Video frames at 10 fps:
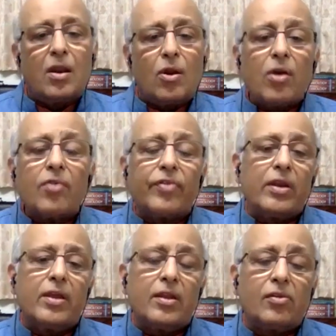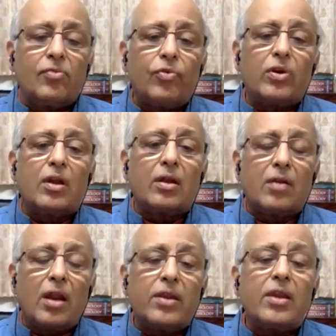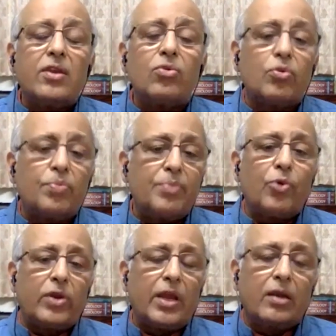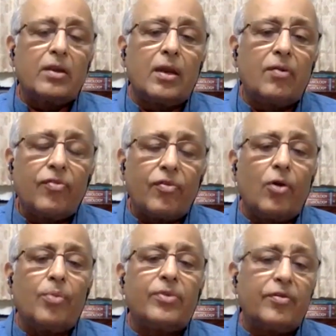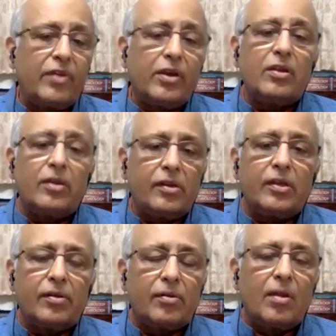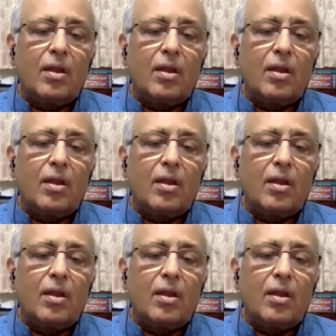a lot of Indians would continue to be protected from severe disease.